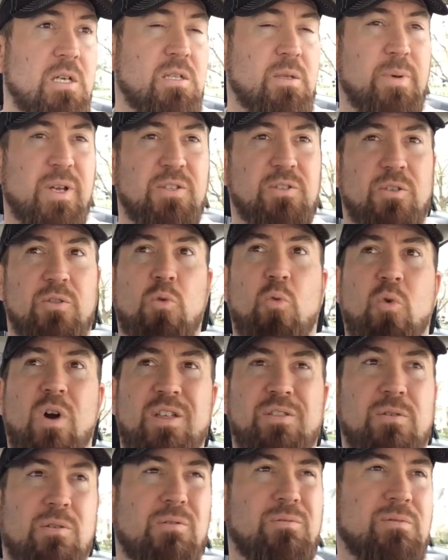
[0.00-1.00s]
Depends on the
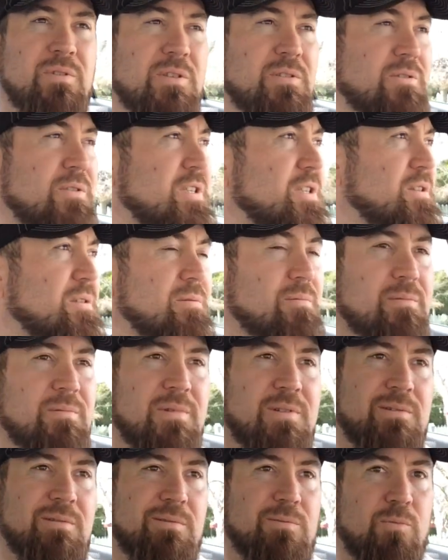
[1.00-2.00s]
weather. You know, and
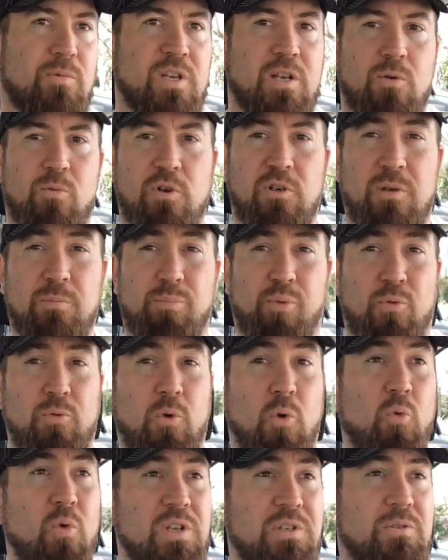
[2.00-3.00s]
we had a really
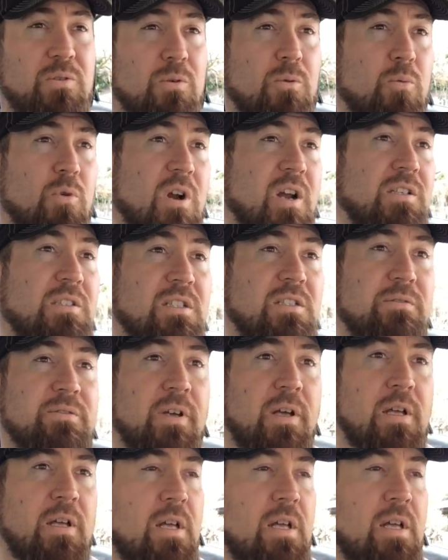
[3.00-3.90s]
brutal winter where I live,